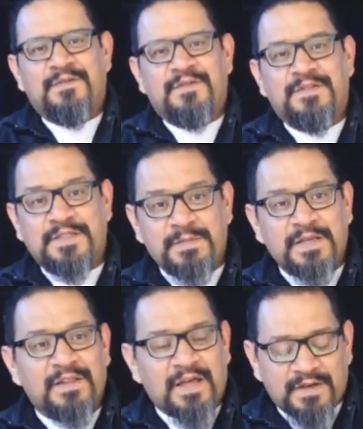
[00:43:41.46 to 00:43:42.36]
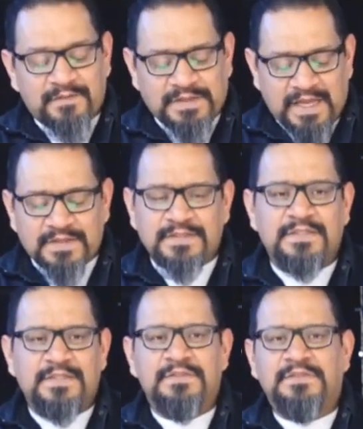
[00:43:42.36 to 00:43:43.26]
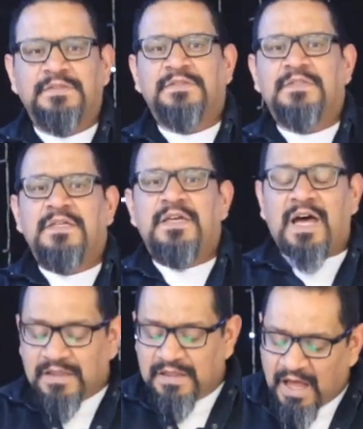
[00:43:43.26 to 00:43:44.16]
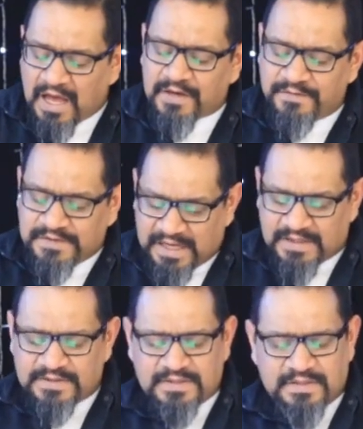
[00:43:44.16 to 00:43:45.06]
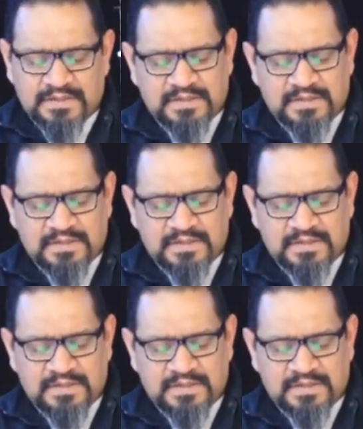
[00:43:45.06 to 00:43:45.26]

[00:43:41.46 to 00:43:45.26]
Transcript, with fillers: there's going to be a lot of debts, a lot of debts.